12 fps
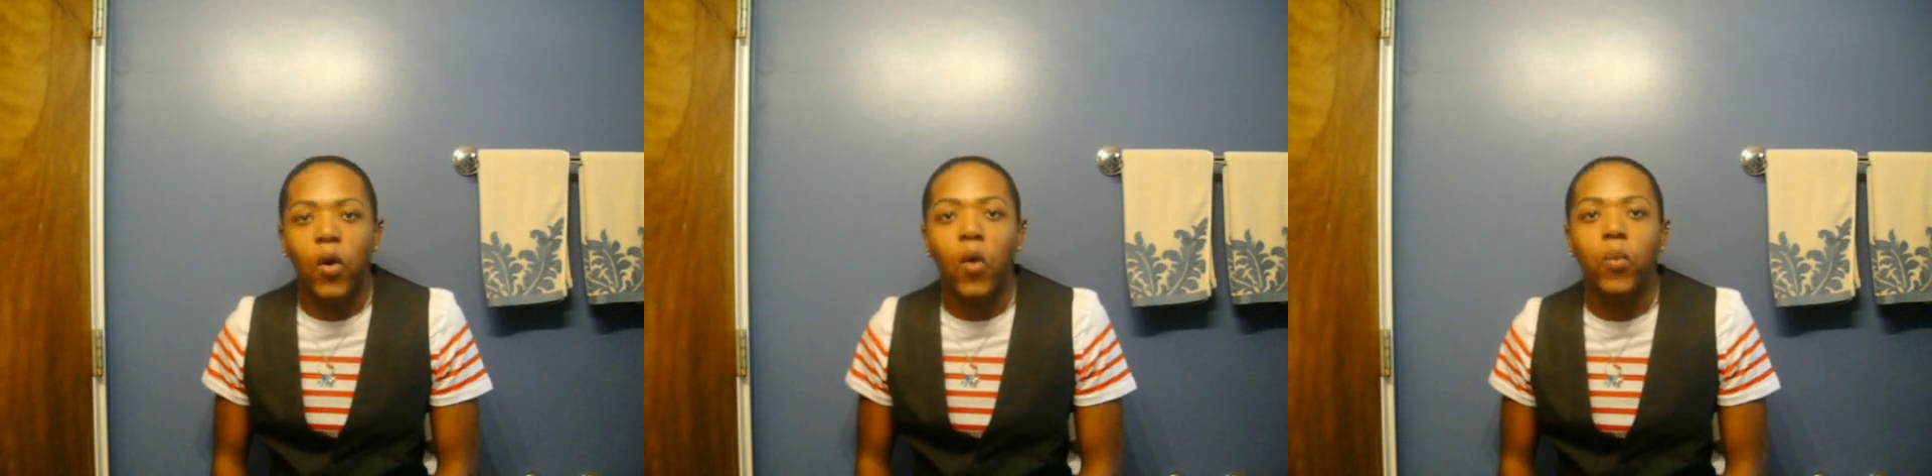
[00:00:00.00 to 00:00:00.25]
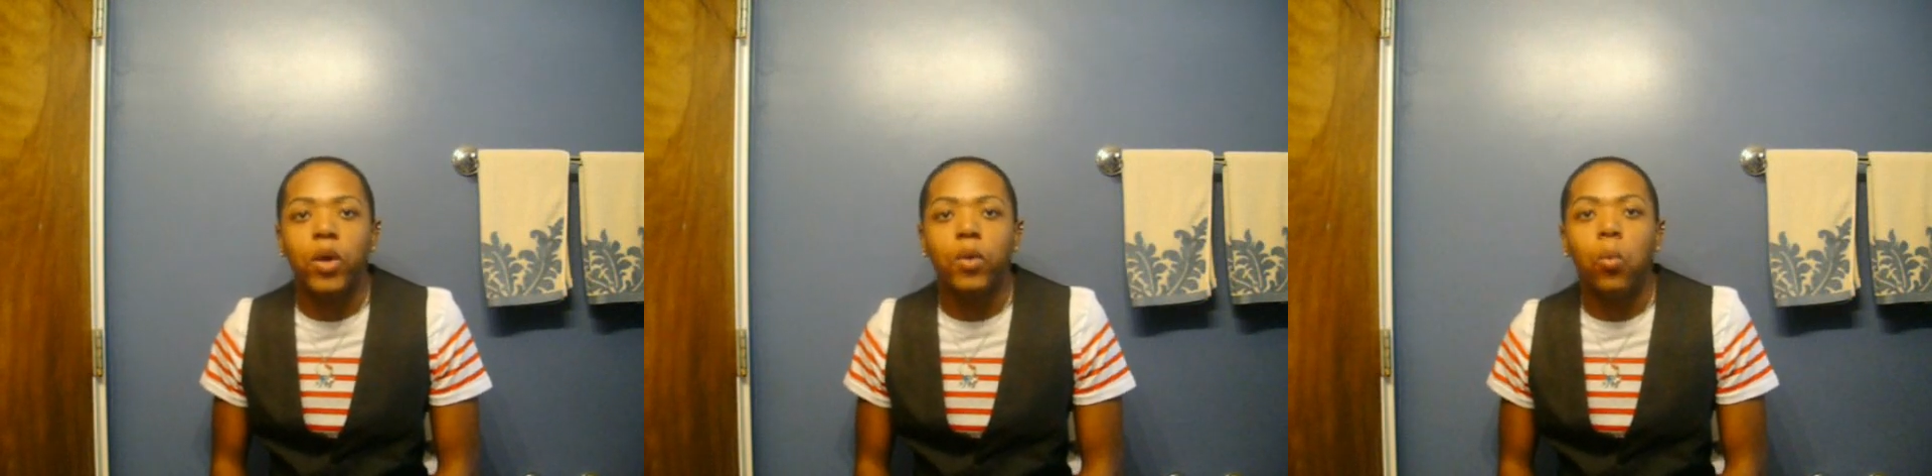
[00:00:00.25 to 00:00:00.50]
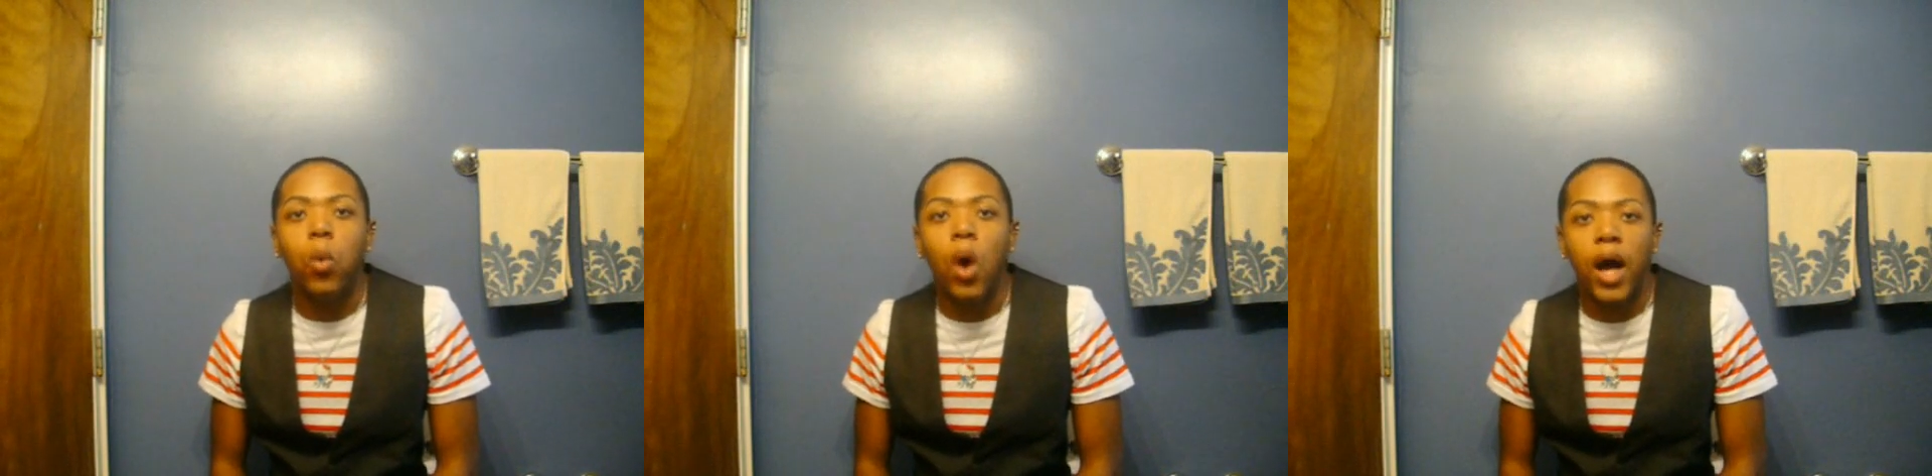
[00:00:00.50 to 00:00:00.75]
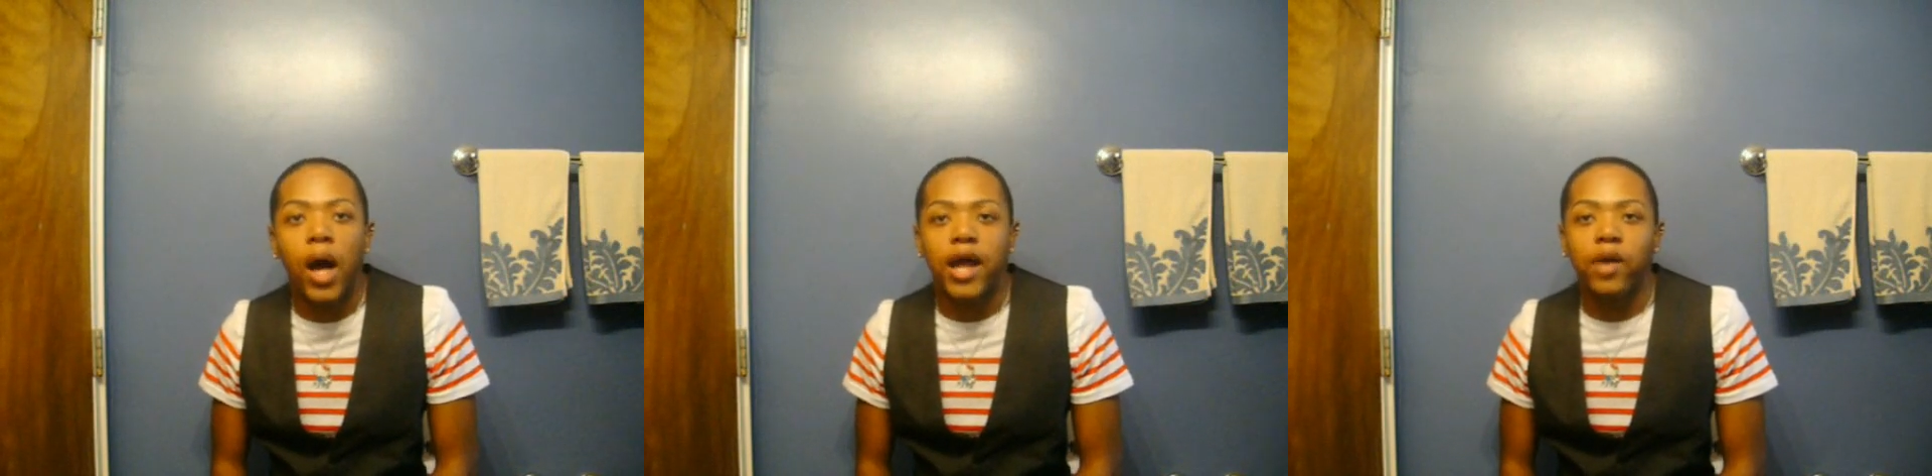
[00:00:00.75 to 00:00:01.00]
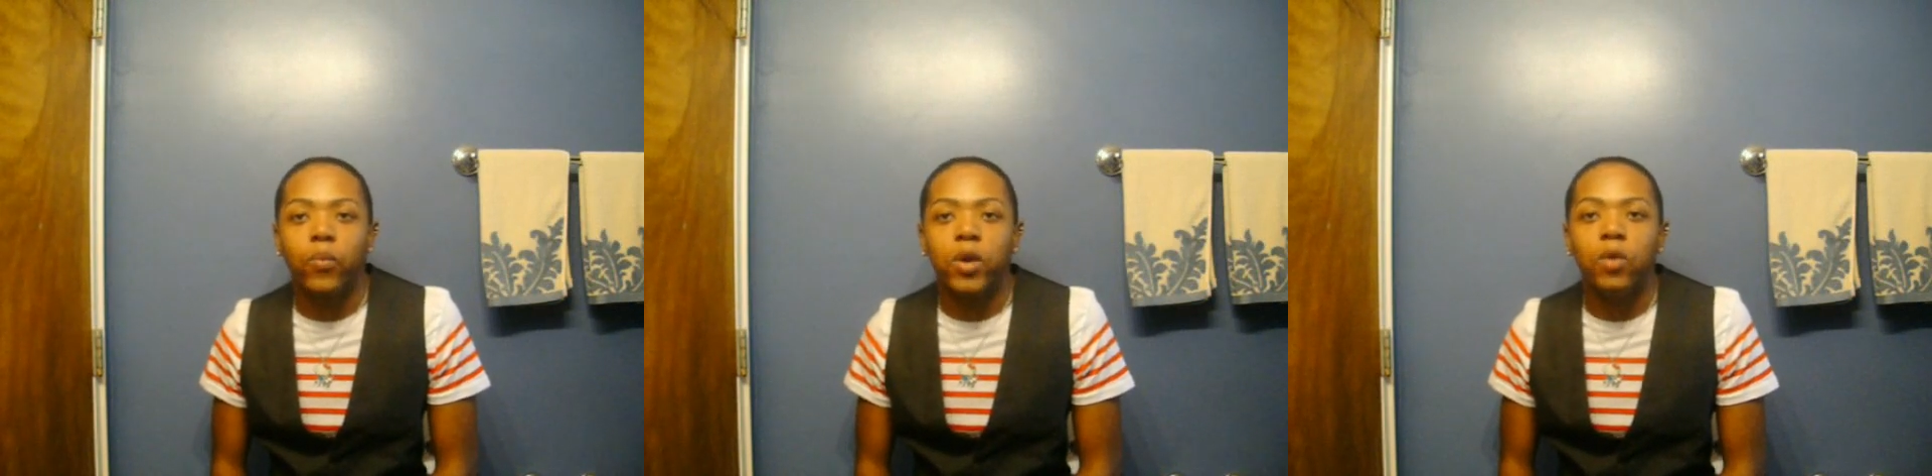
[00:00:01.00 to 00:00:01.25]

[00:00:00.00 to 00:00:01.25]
what we want,